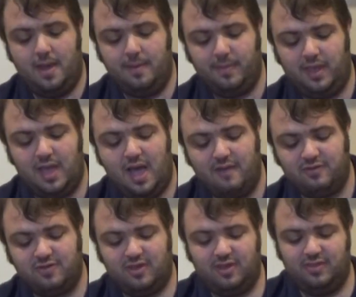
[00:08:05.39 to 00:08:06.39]
I mean,
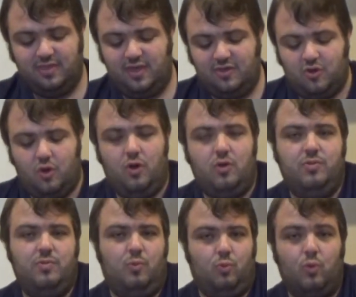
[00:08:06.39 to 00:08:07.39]
obviously, these are
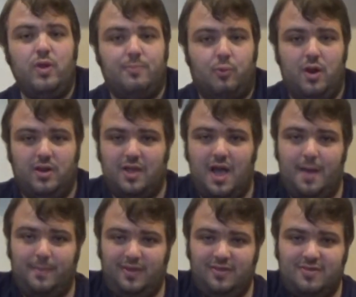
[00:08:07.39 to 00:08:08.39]
reprint
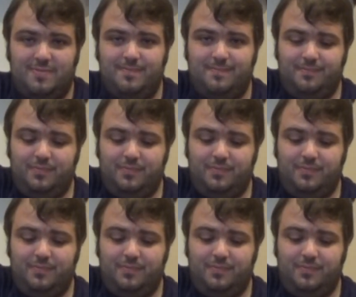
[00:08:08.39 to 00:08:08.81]
copies.